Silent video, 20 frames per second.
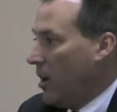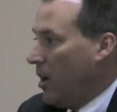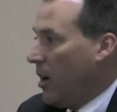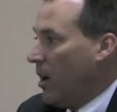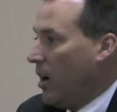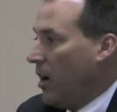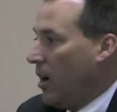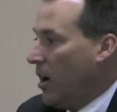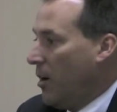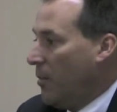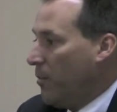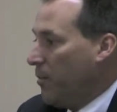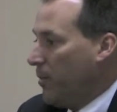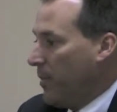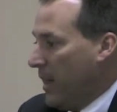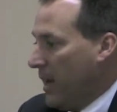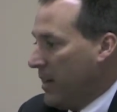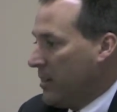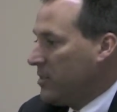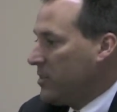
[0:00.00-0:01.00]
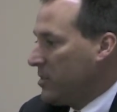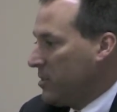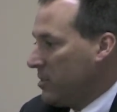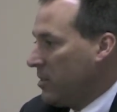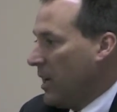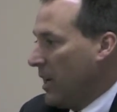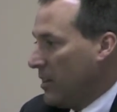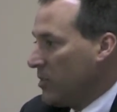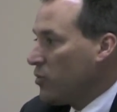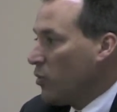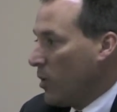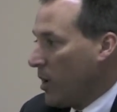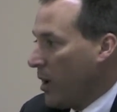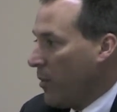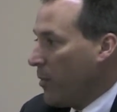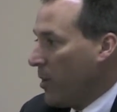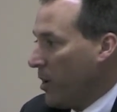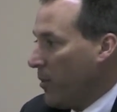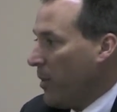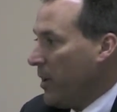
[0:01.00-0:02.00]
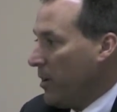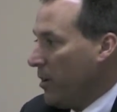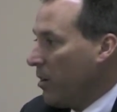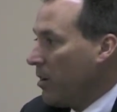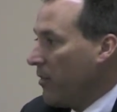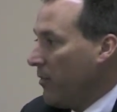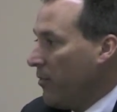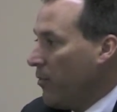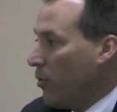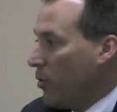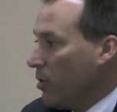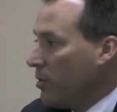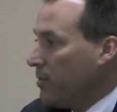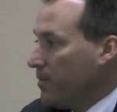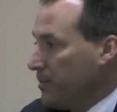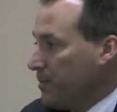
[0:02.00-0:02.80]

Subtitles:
That's what I'm going to be looking for.